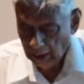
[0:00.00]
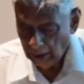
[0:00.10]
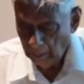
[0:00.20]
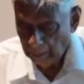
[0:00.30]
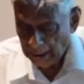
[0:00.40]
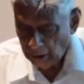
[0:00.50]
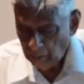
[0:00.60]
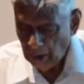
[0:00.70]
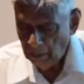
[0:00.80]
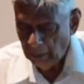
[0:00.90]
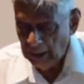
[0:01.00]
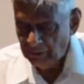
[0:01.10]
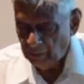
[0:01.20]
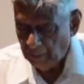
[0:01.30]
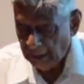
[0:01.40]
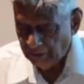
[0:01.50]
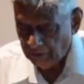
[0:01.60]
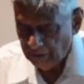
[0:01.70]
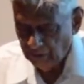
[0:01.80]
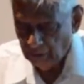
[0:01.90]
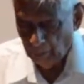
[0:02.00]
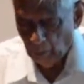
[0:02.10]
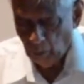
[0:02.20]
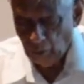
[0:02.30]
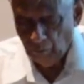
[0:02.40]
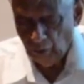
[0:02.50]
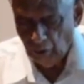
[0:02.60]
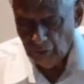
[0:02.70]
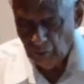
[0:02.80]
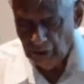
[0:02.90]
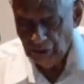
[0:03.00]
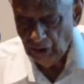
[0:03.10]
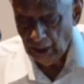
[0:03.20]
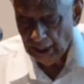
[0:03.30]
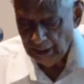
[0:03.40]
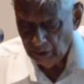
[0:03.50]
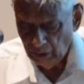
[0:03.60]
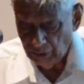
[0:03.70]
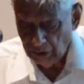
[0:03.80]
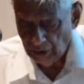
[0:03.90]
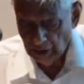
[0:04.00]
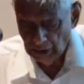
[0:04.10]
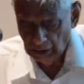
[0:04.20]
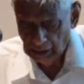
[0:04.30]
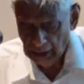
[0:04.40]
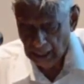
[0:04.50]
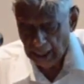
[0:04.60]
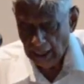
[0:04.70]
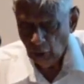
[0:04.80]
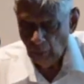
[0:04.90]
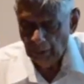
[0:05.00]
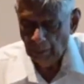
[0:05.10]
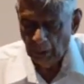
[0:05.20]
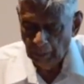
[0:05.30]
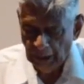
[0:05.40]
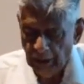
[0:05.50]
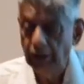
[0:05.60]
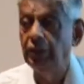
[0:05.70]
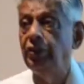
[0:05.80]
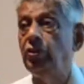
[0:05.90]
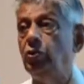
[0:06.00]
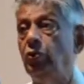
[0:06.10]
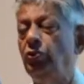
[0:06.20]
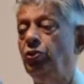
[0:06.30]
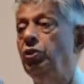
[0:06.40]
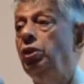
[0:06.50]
compatible built space in support of conservation land uses are to be permitted in these zones.